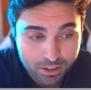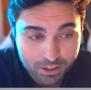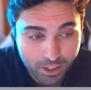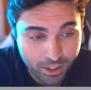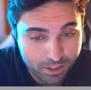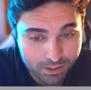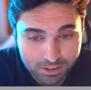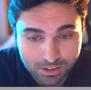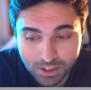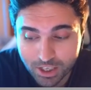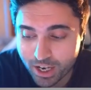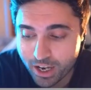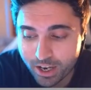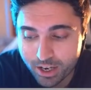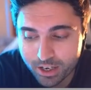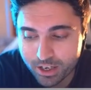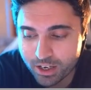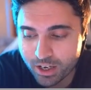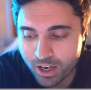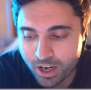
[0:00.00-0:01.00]
Because
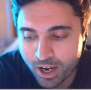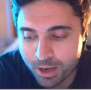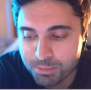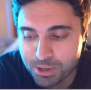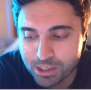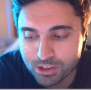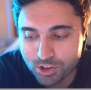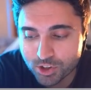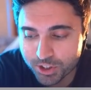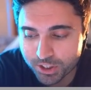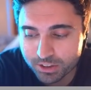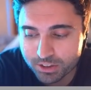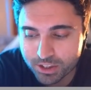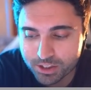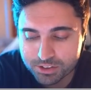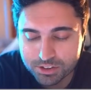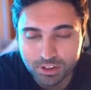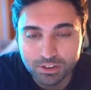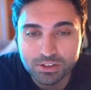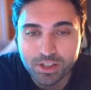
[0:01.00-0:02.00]
yeah, I mean,
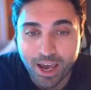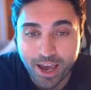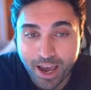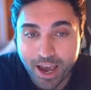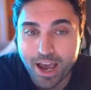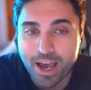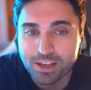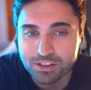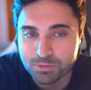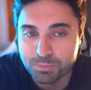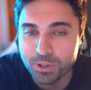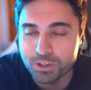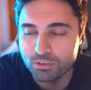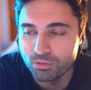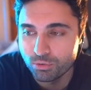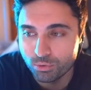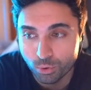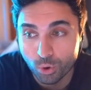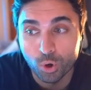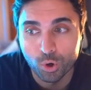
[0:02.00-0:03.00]
GTA 6 has
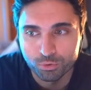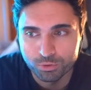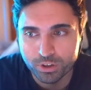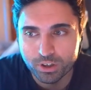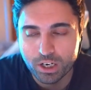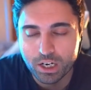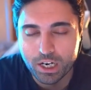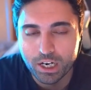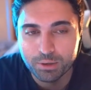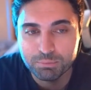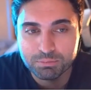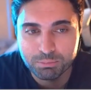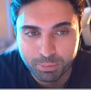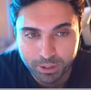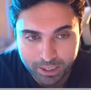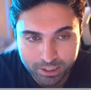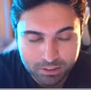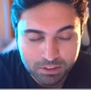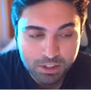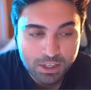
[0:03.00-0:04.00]
been overhyped,
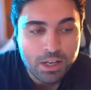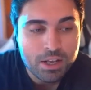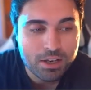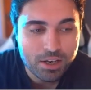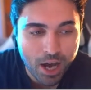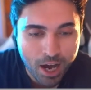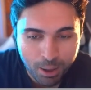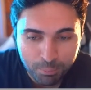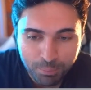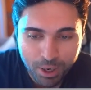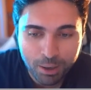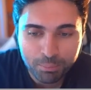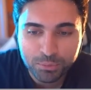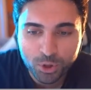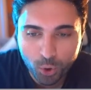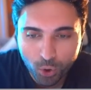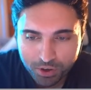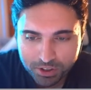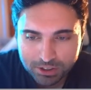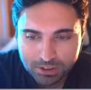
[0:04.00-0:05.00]
but I'm
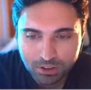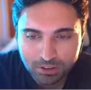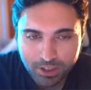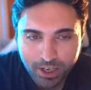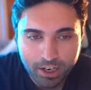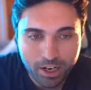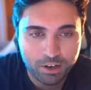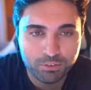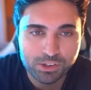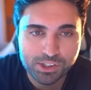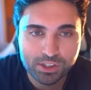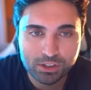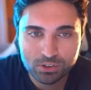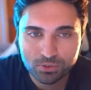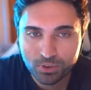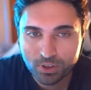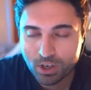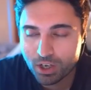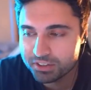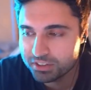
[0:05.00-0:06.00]
noticing that ever
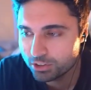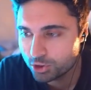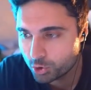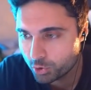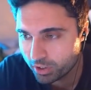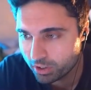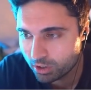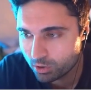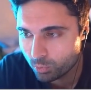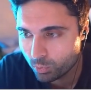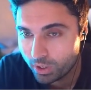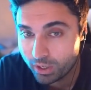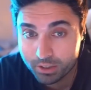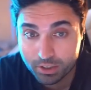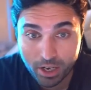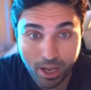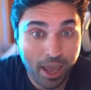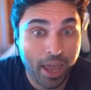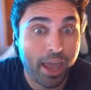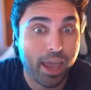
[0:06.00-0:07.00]
since we got the trailer
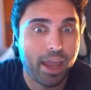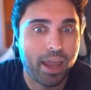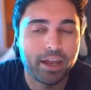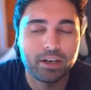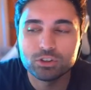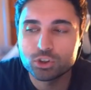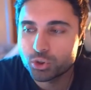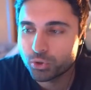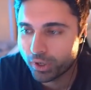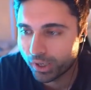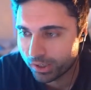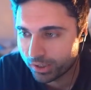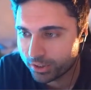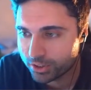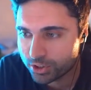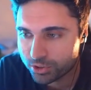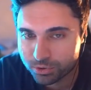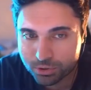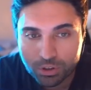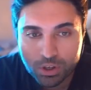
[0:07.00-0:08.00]
1 and trailer
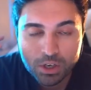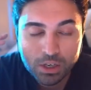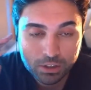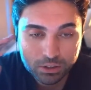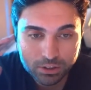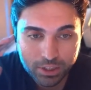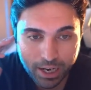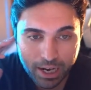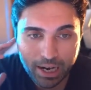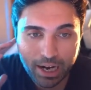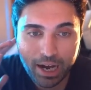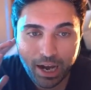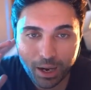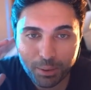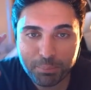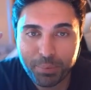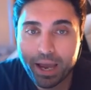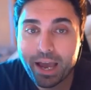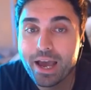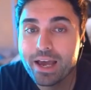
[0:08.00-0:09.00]
2, the
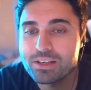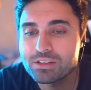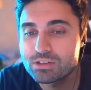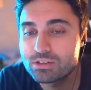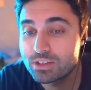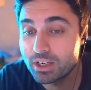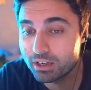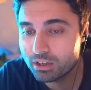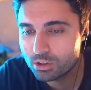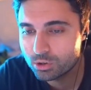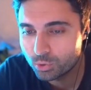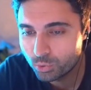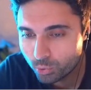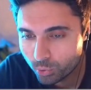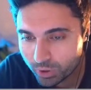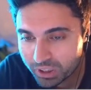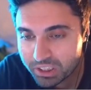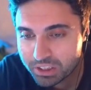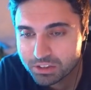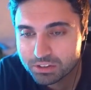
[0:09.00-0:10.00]
hype has
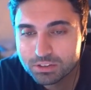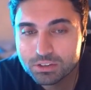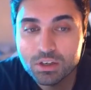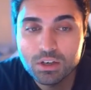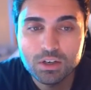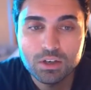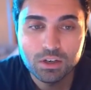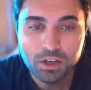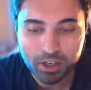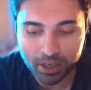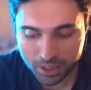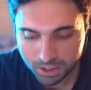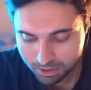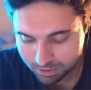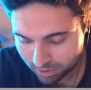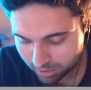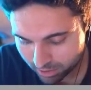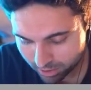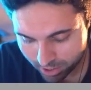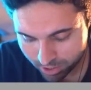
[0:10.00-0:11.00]
decreased.
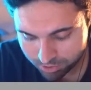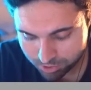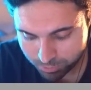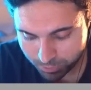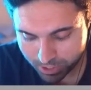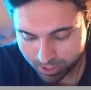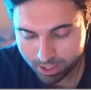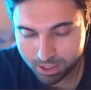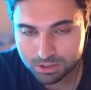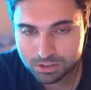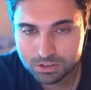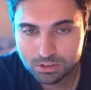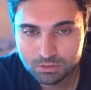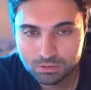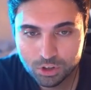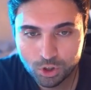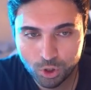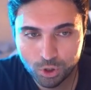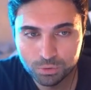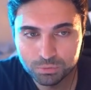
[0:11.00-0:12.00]
Either it's because,
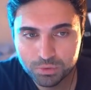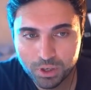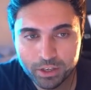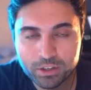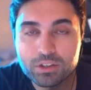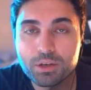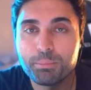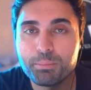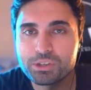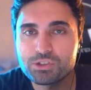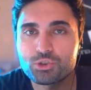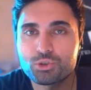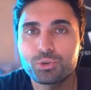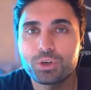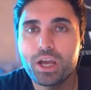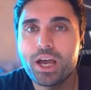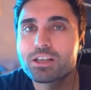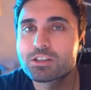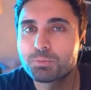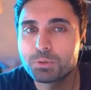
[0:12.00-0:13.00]
you know, the
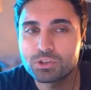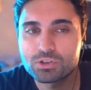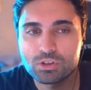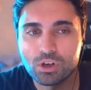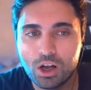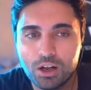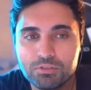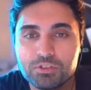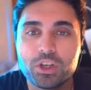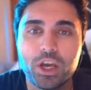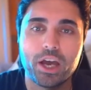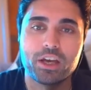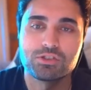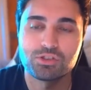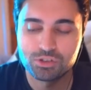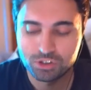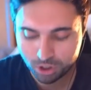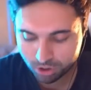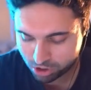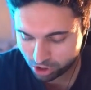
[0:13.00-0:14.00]
mystery has been solved.
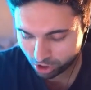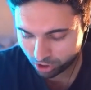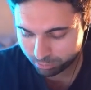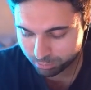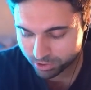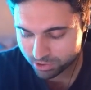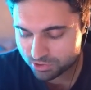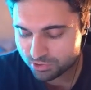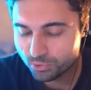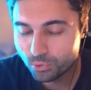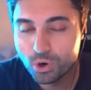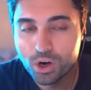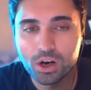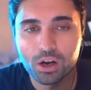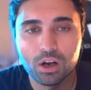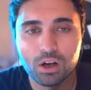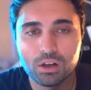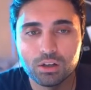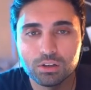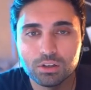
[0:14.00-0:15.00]
Yes, the game is
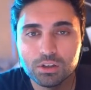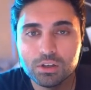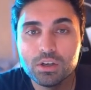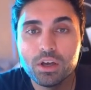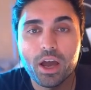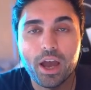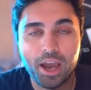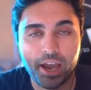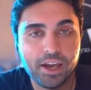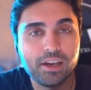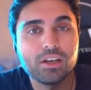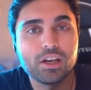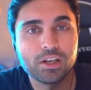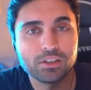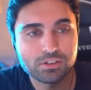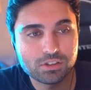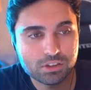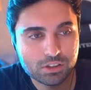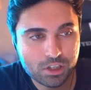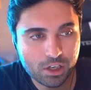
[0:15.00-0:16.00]
real and
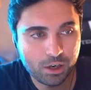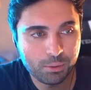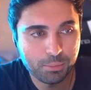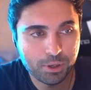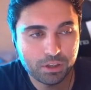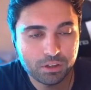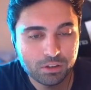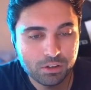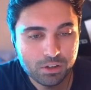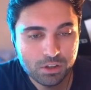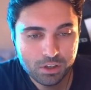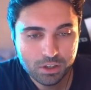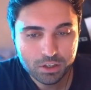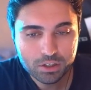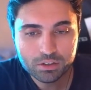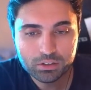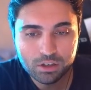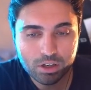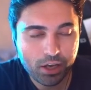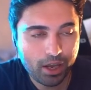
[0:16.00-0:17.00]
it's coming.
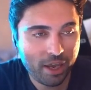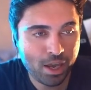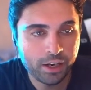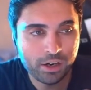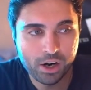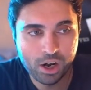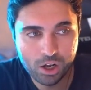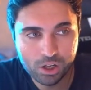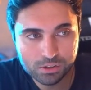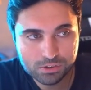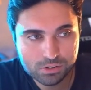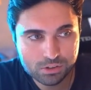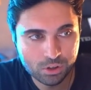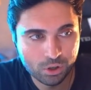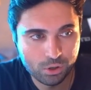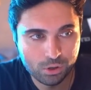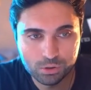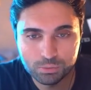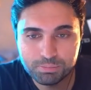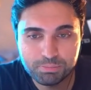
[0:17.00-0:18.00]
And
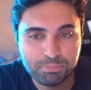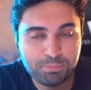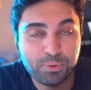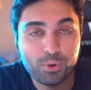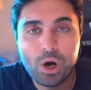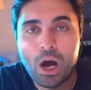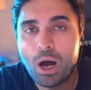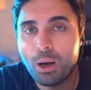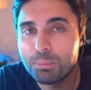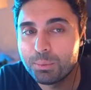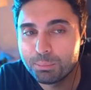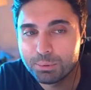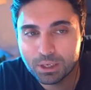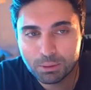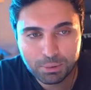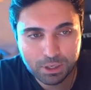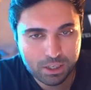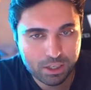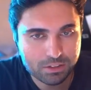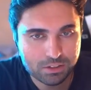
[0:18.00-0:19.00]
also probably
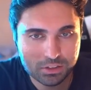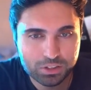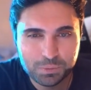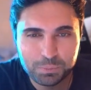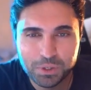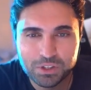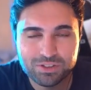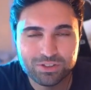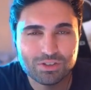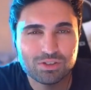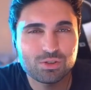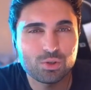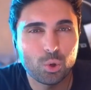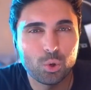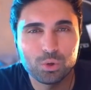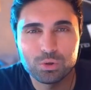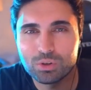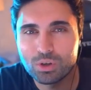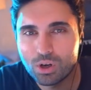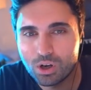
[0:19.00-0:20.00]
because it's been so
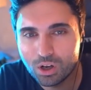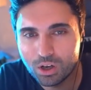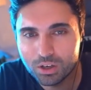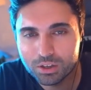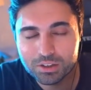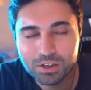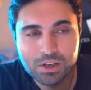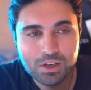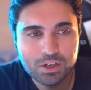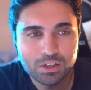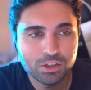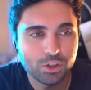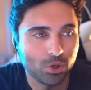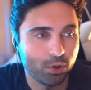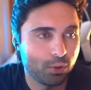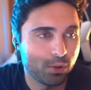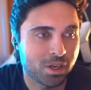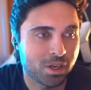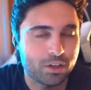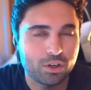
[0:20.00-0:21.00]
long, you
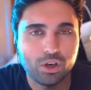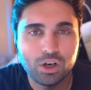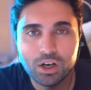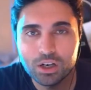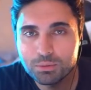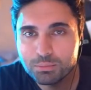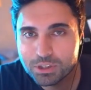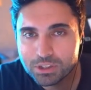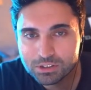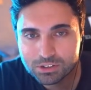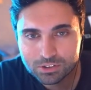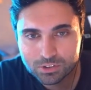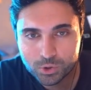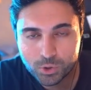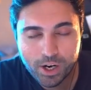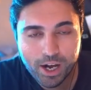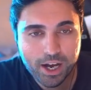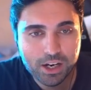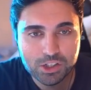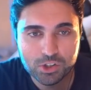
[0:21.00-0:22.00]
economy is
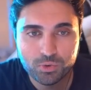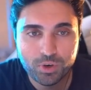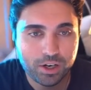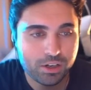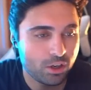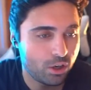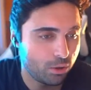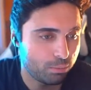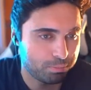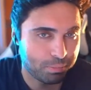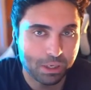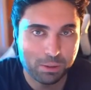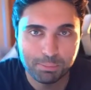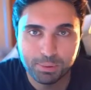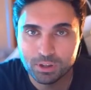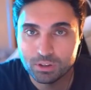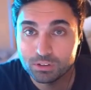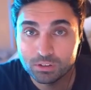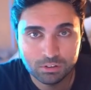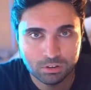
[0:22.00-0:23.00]
trash right now.
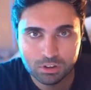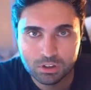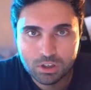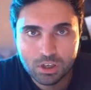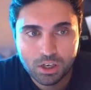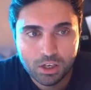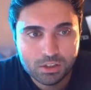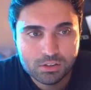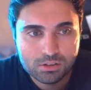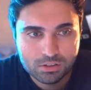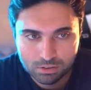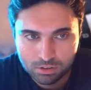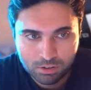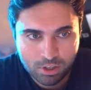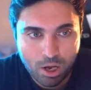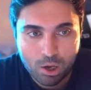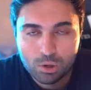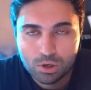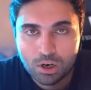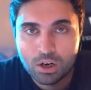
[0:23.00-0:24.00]
The kids
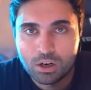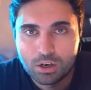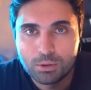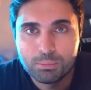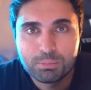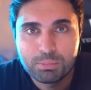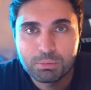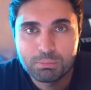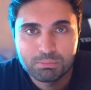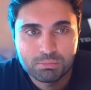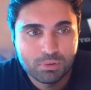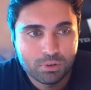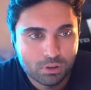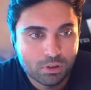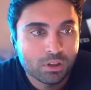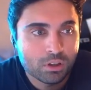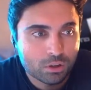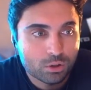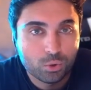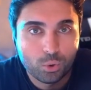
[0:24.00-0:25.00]
now are
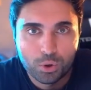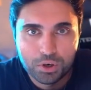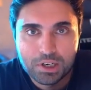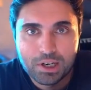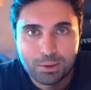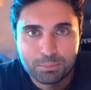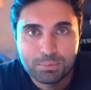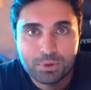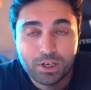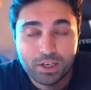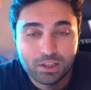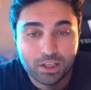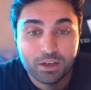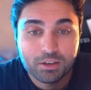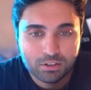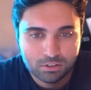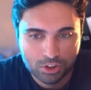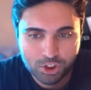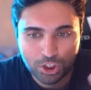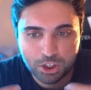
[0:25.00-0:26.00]
growing up, right?
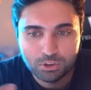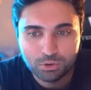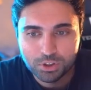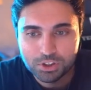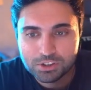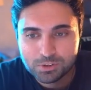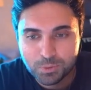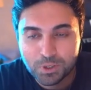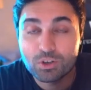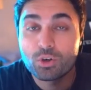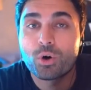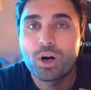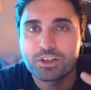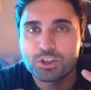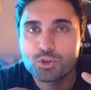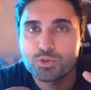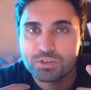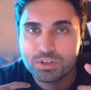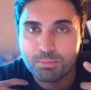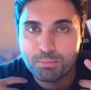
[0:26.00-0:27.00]
Like generally speaking, or I
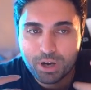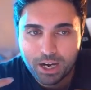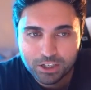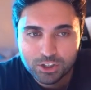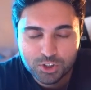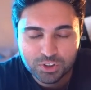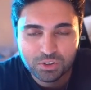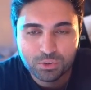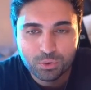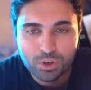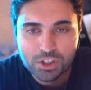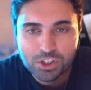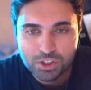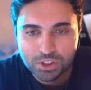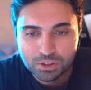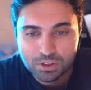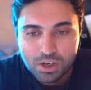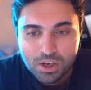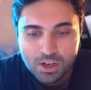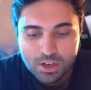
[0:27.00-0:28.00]
should say my
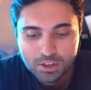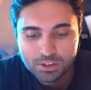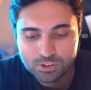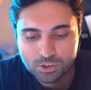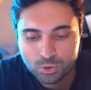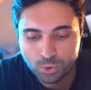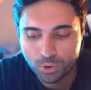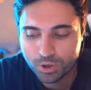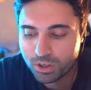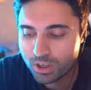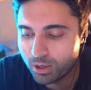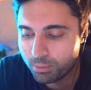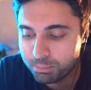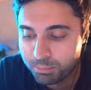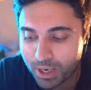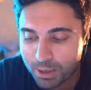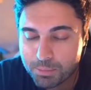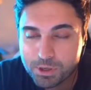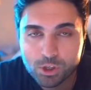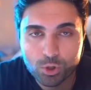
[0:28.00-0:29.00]
generation is growing up.
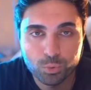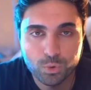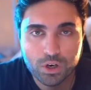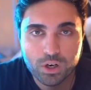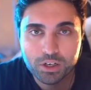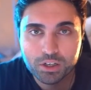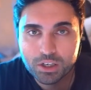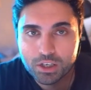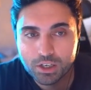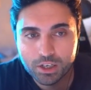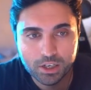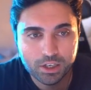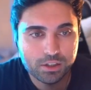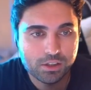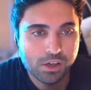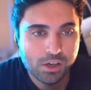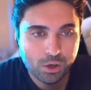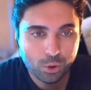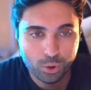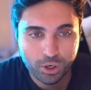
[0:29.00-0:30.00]
Maybe you were a
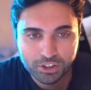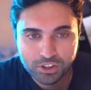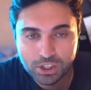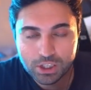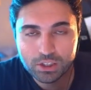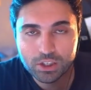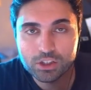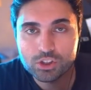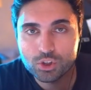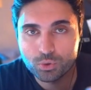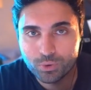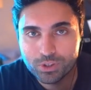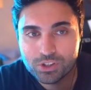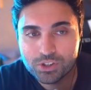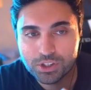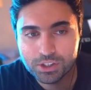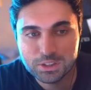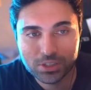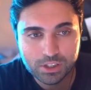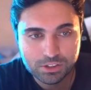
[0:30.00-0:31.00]
kid or a teenager when
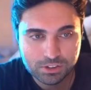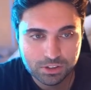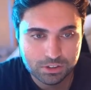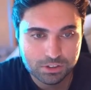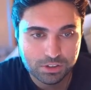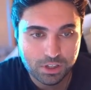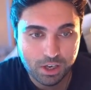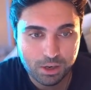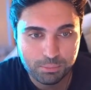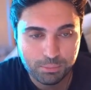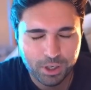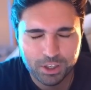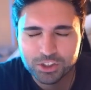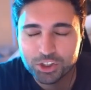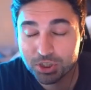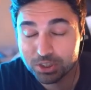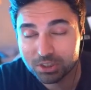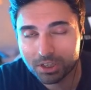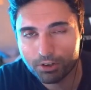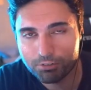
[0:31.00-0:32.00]

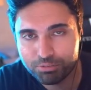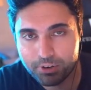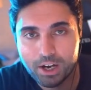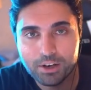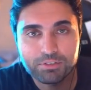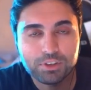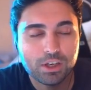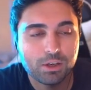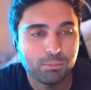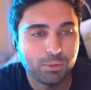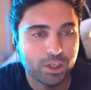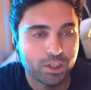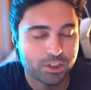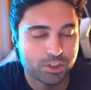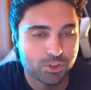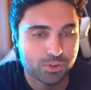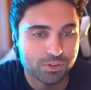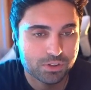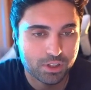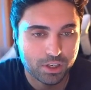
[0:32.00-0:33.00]
GTA 5 came out, I
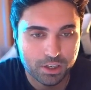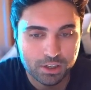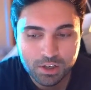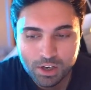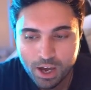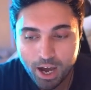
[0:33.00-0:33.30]
should say.